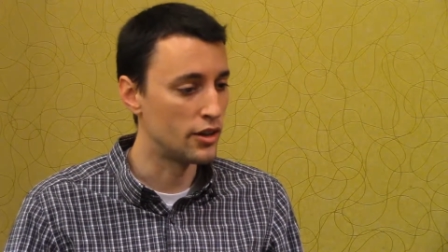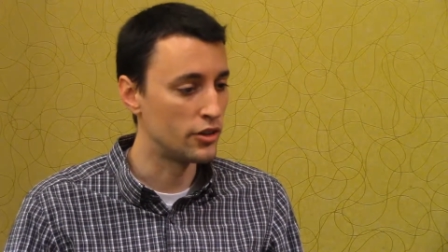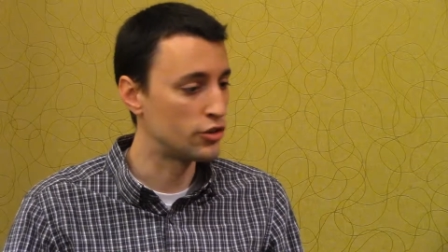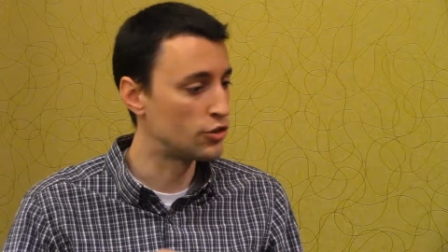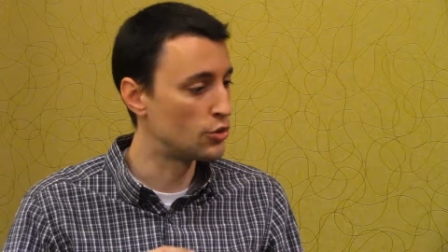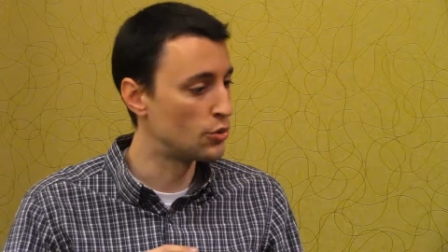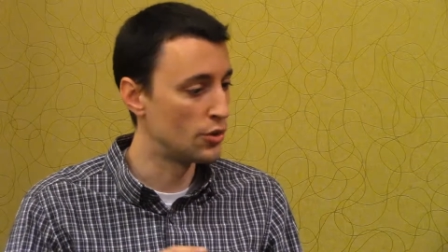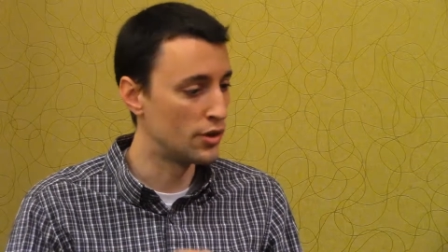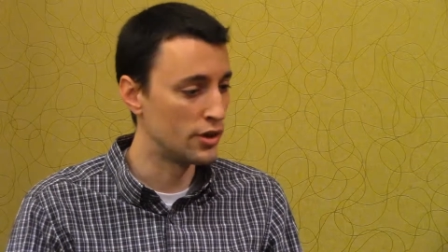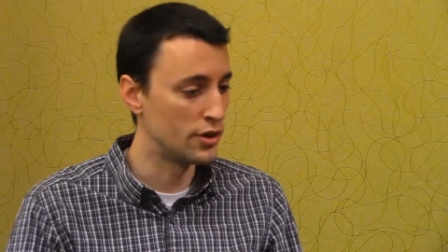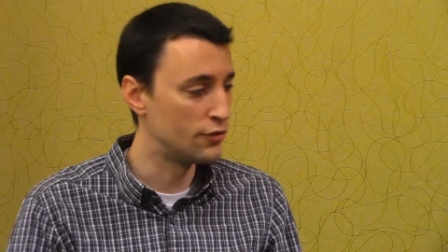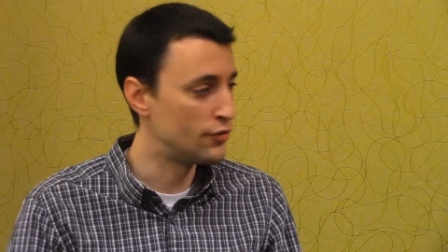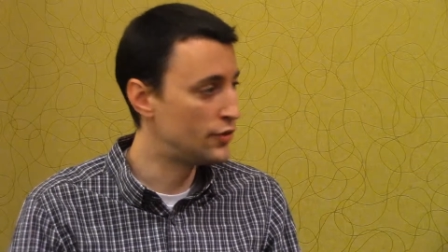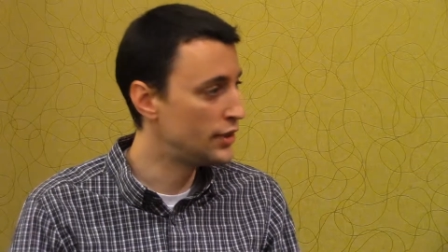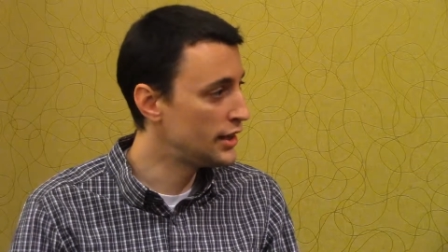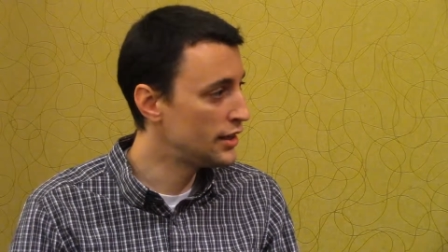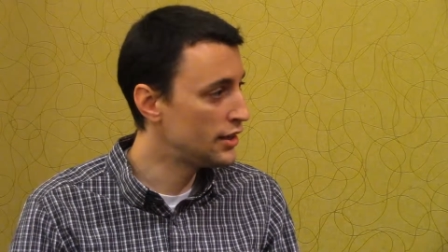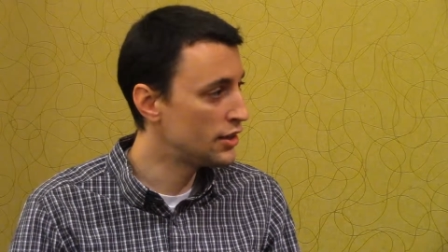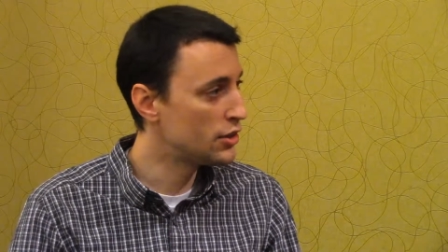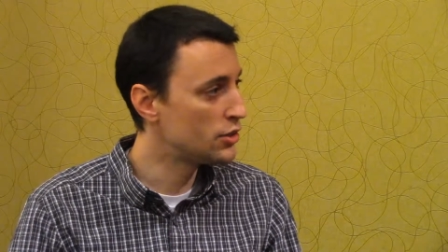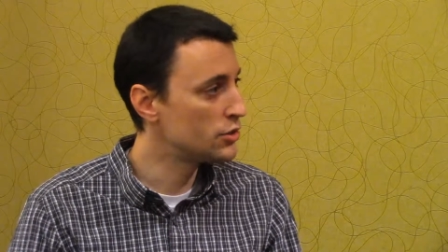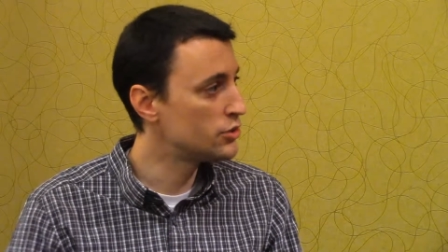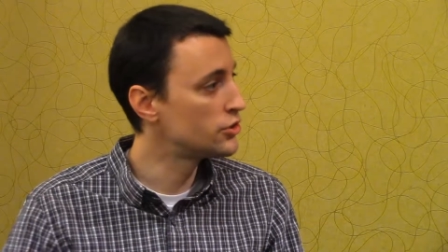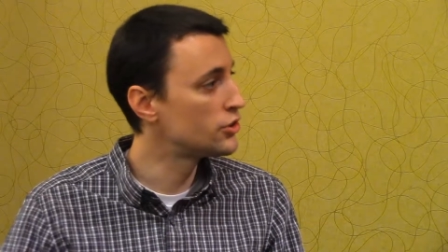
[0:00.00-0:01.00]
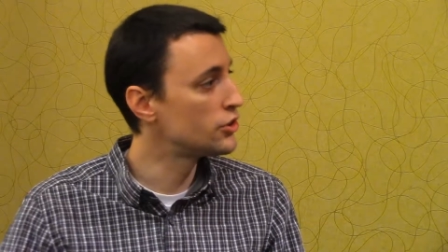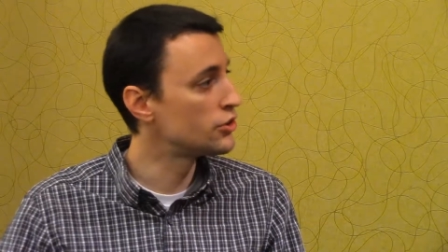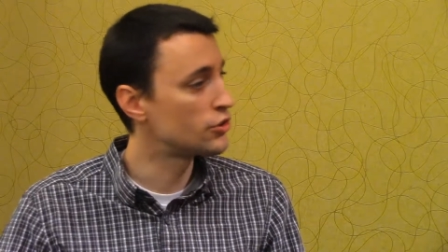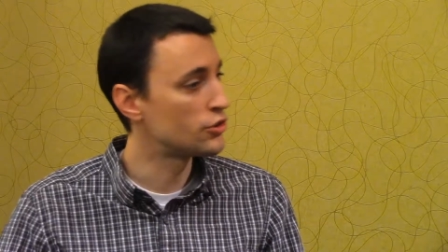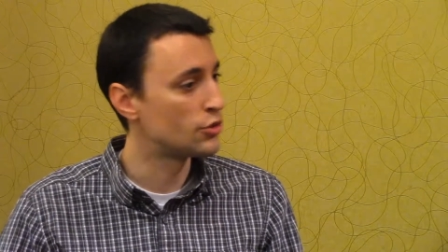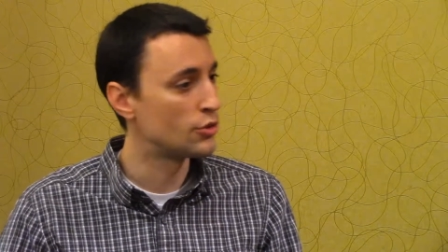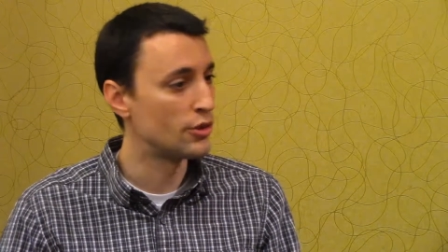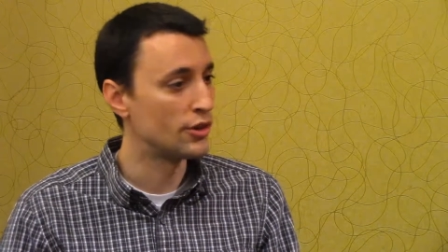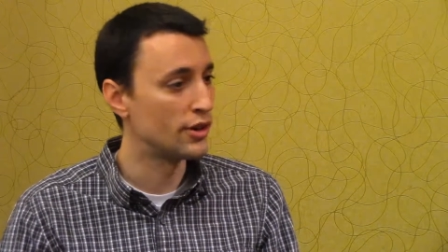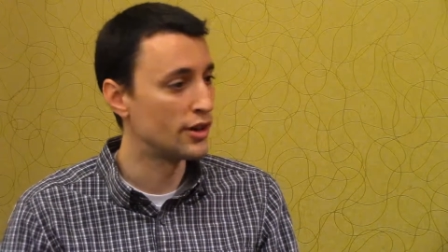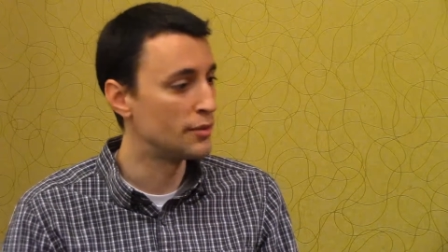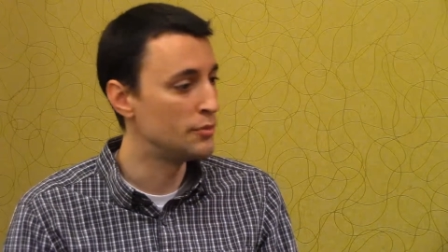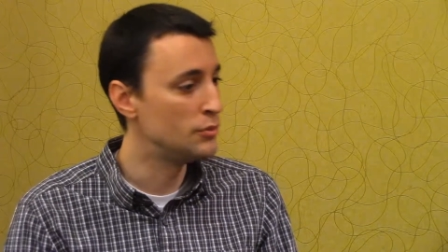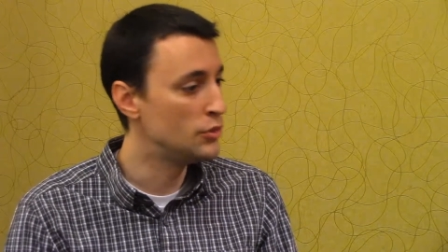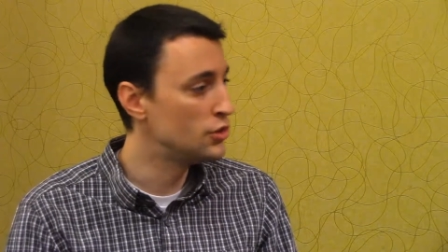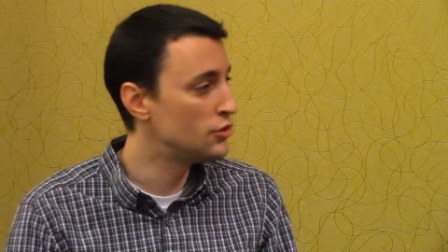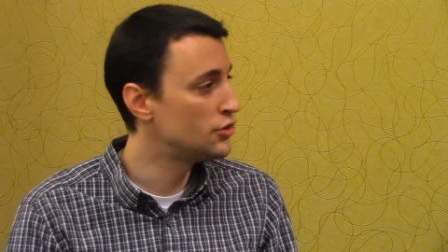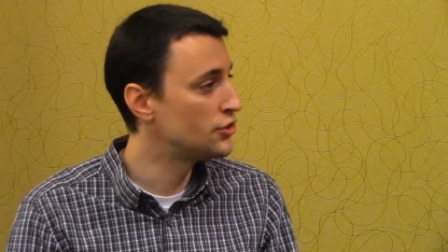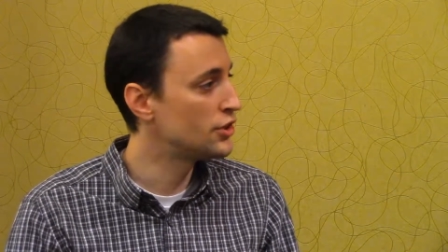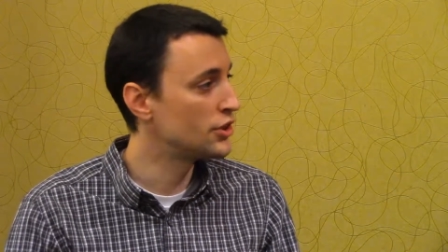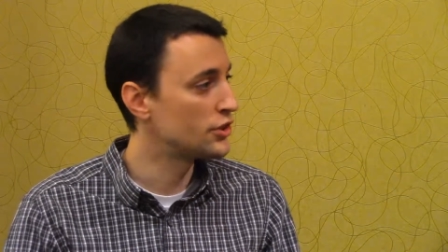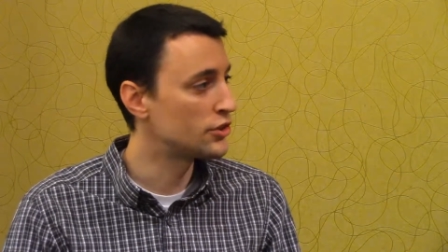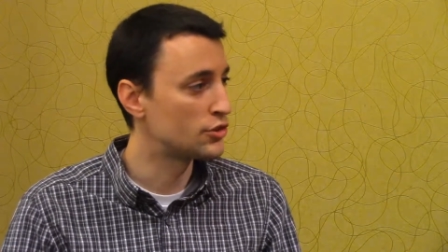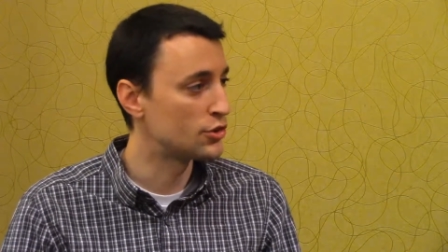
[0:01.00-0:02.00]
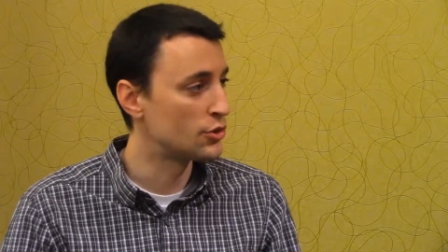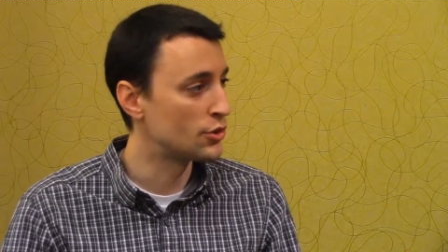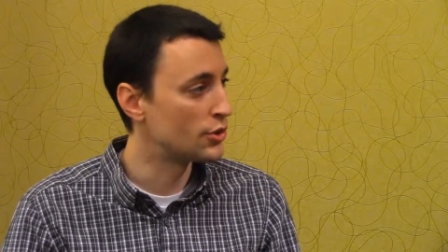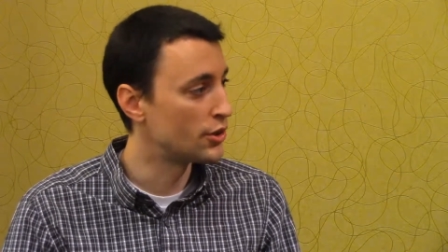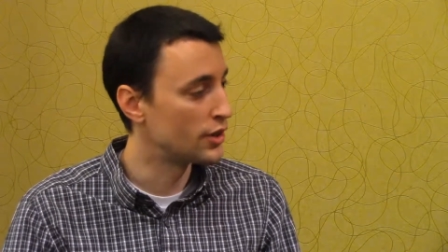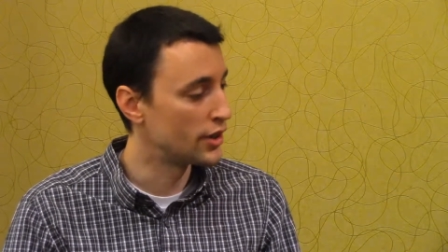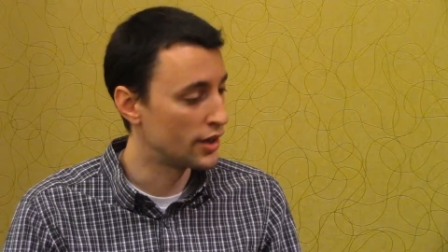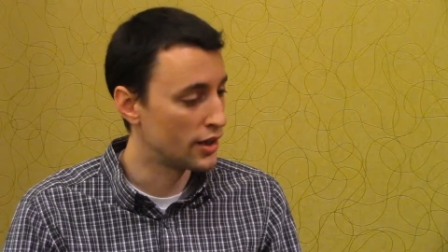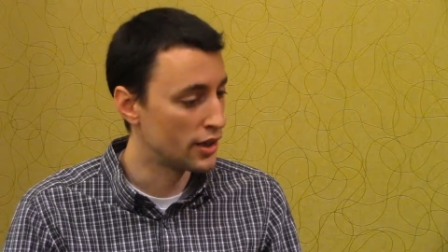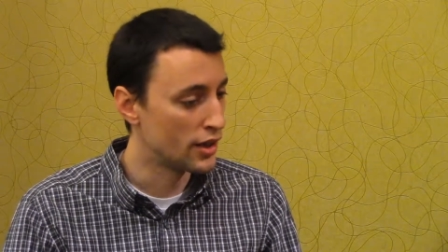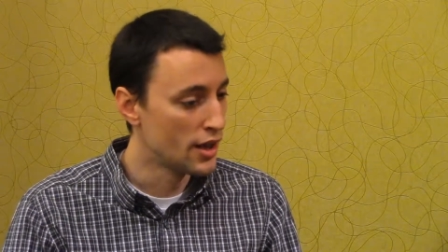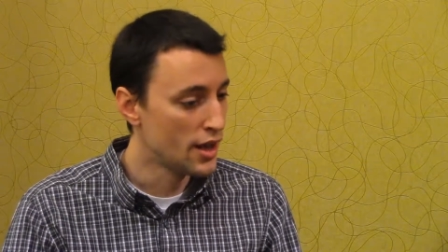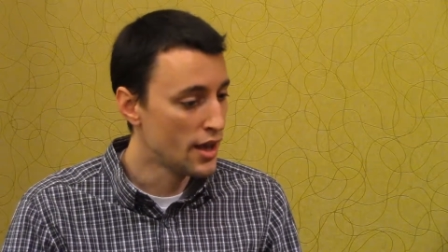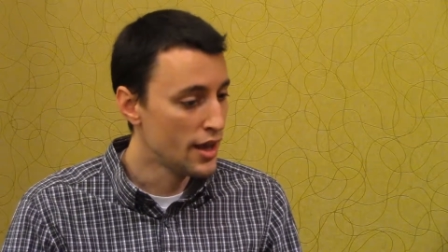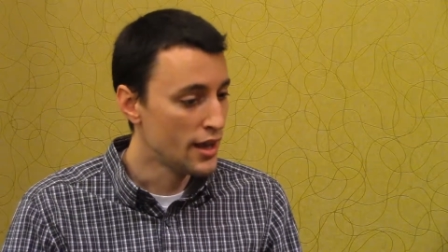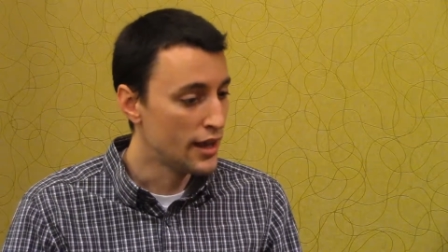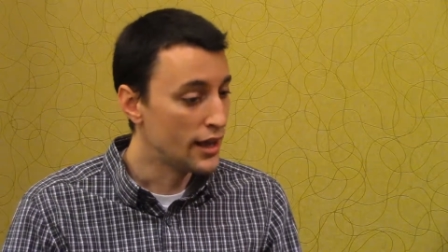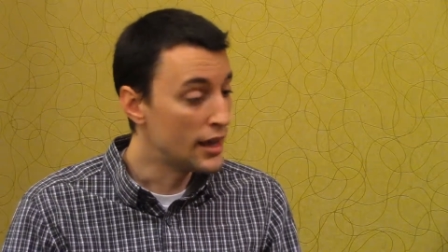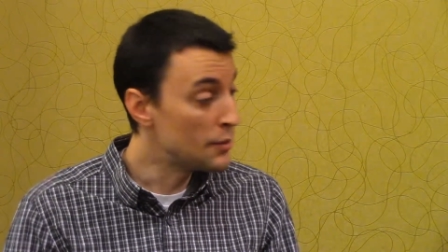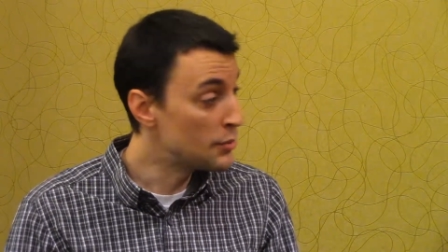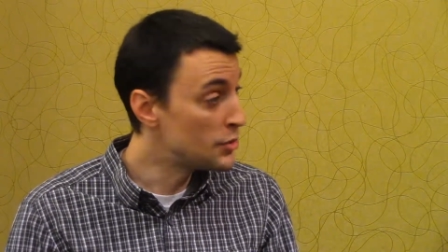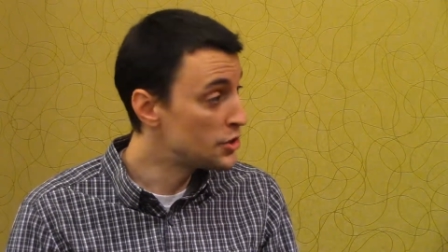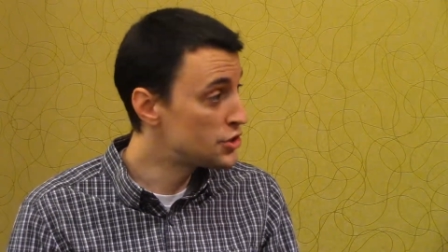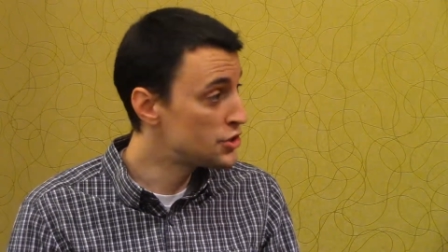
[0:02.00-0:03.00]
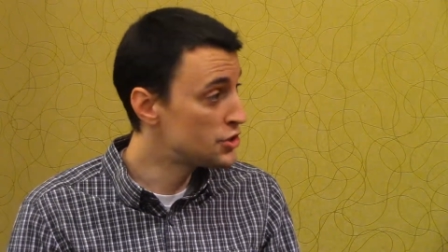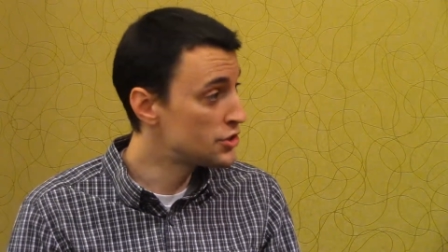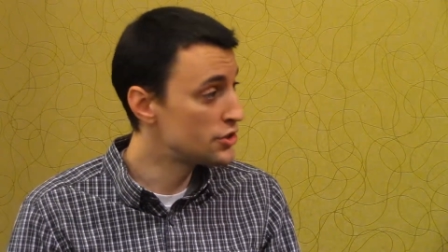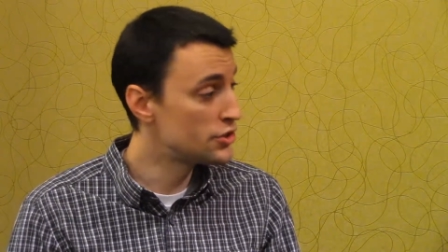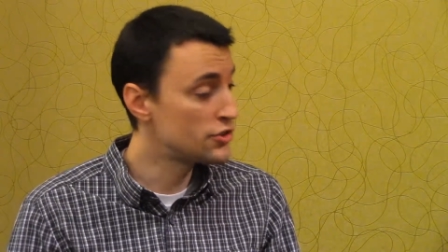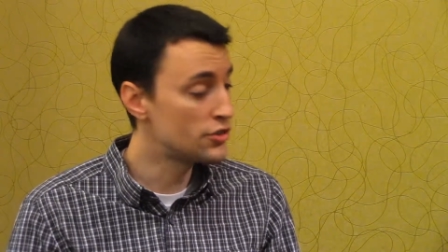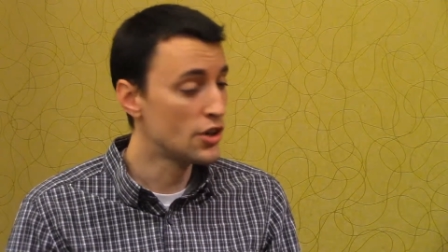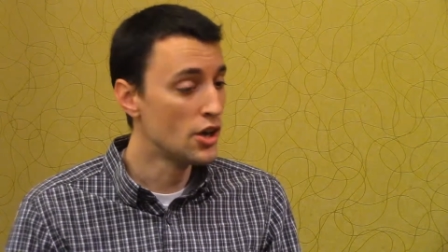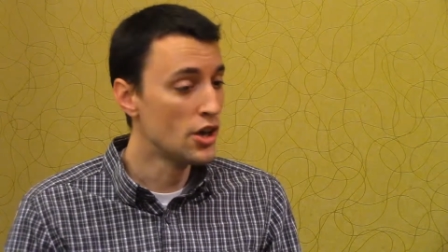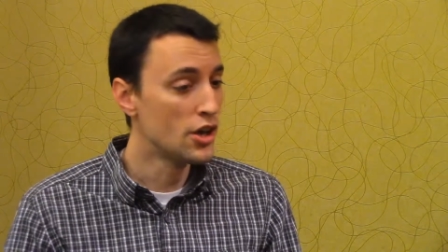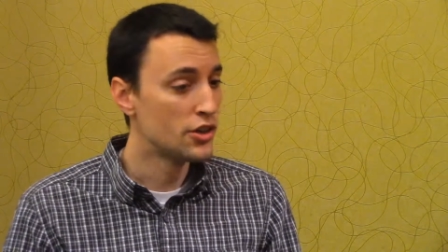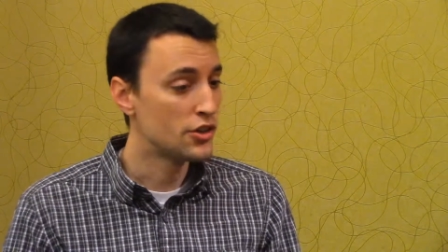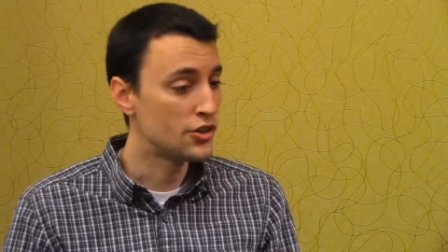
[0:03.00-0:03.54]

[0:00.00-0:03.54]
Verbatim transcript: storing videos, storing music, storing images,